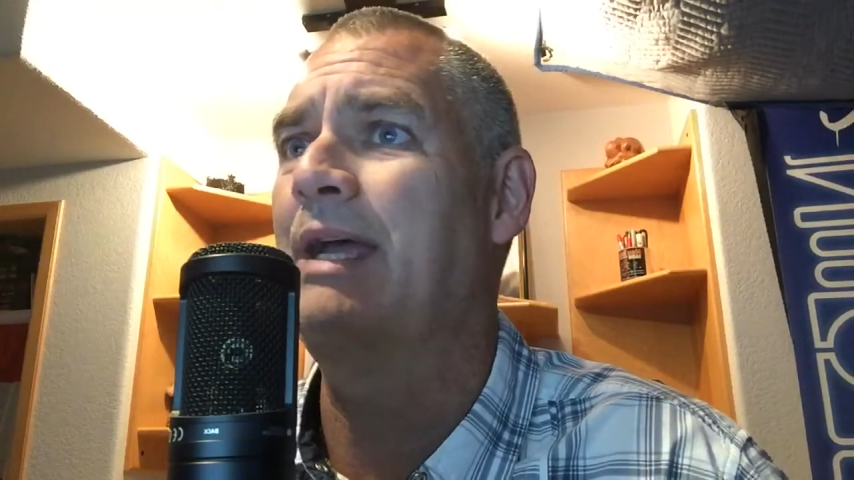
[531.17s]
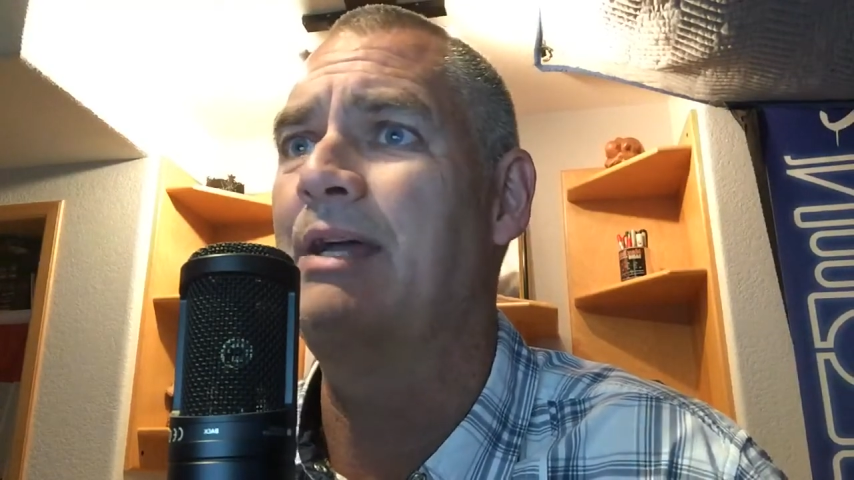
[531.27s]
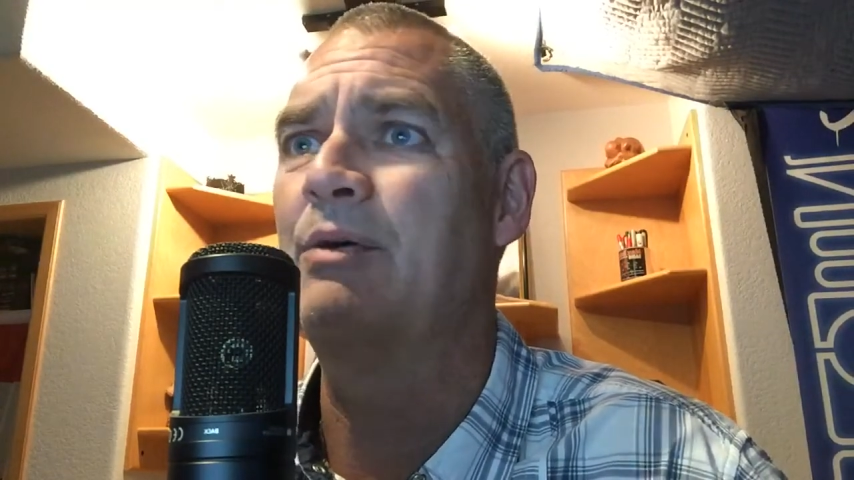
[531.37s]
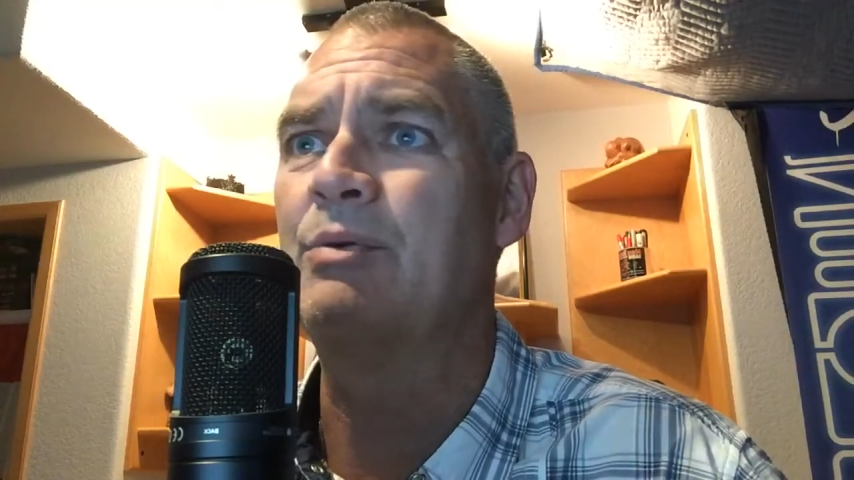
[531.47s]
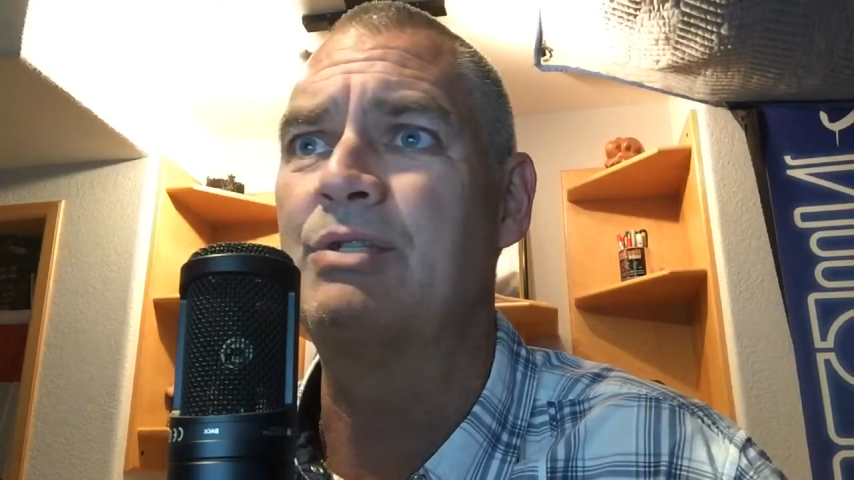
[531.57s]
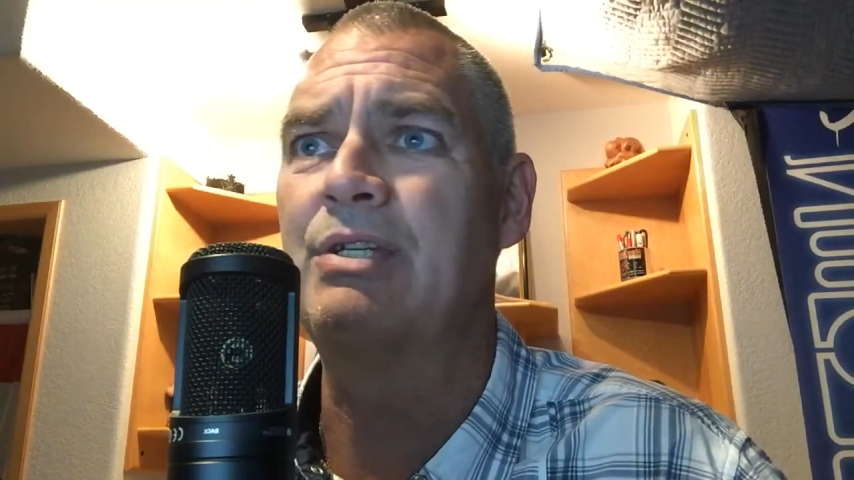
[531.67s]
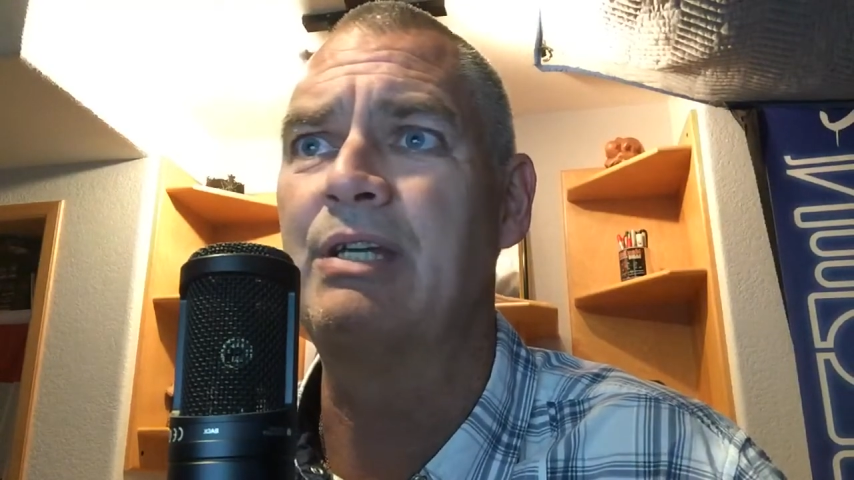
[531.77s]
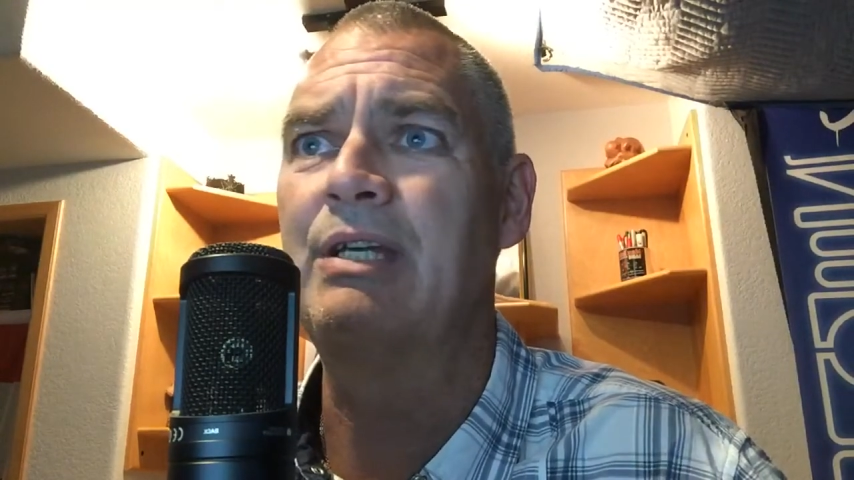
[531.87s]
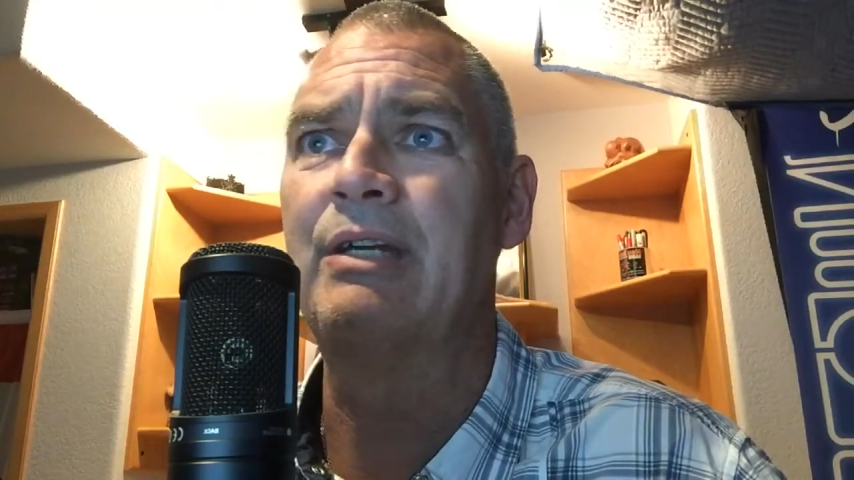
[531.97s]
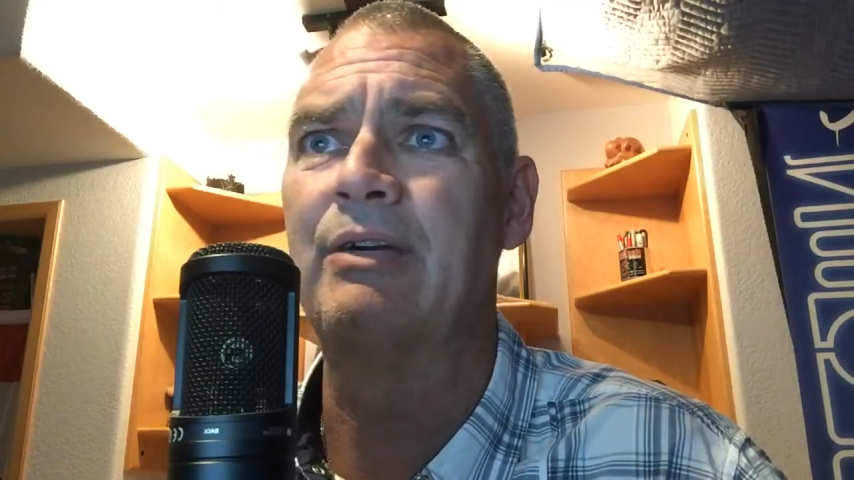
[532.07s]

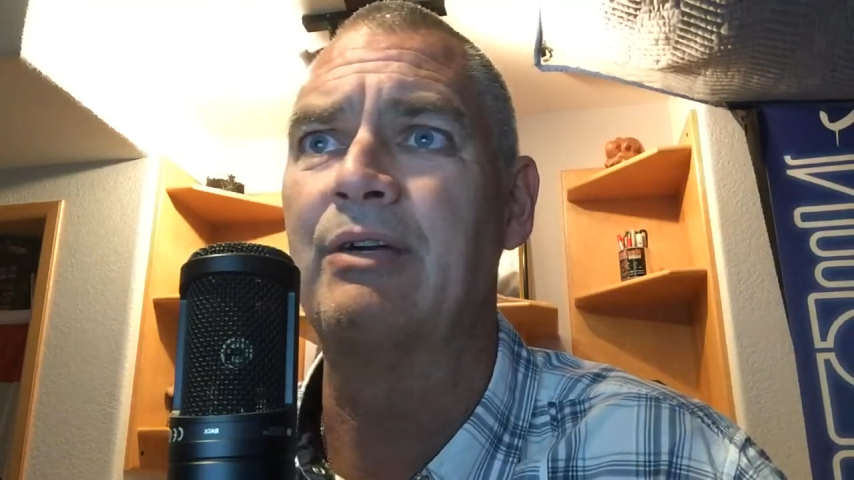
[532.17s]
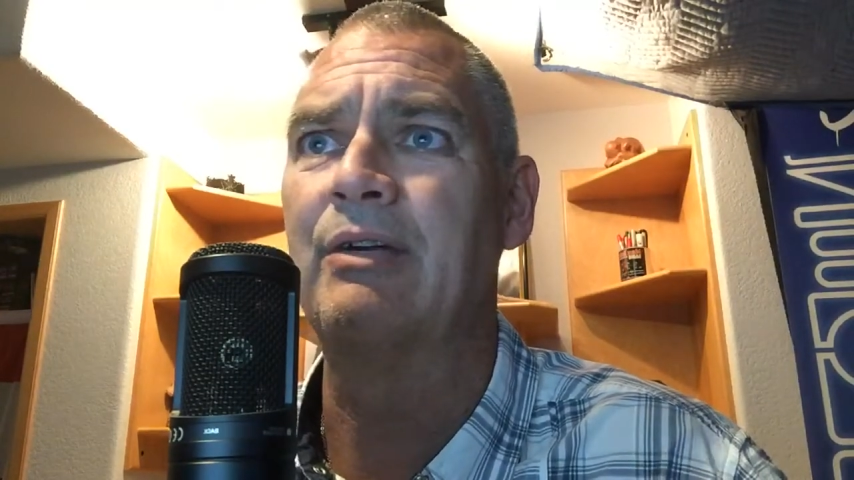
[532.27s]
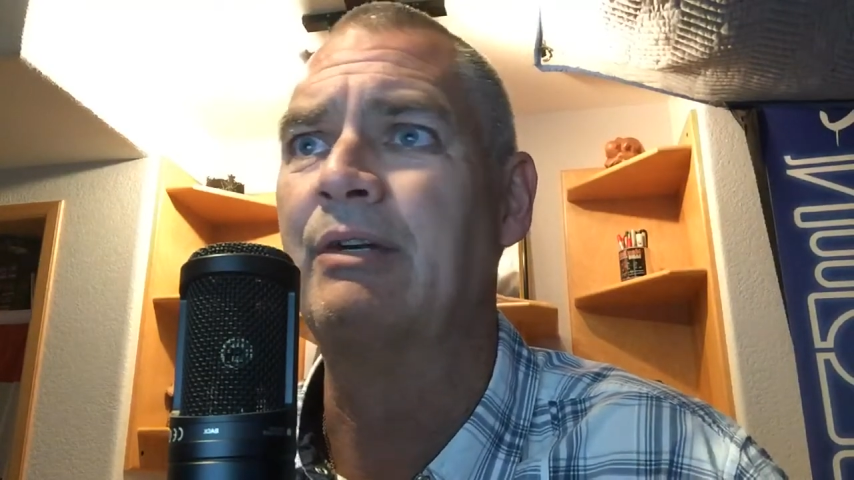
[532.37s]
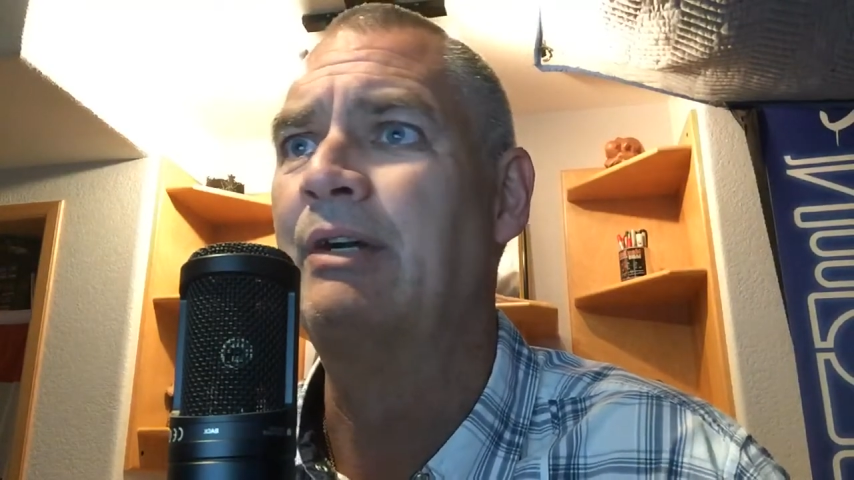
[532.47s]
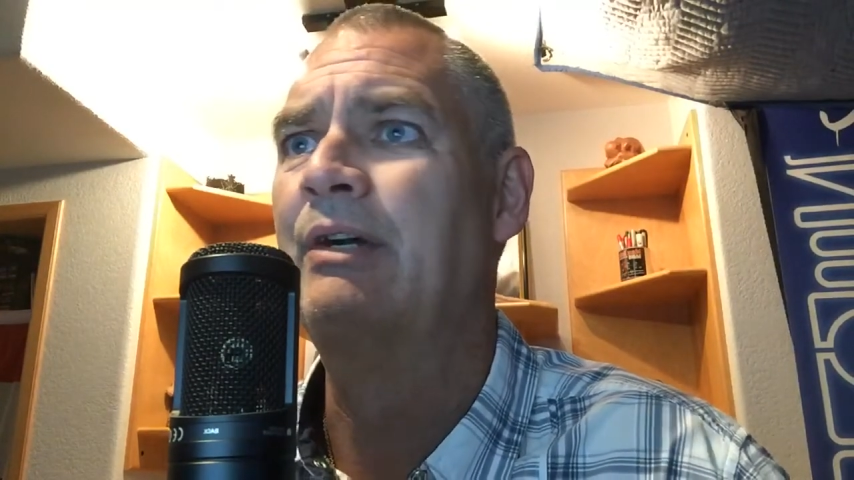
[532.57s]
AOC or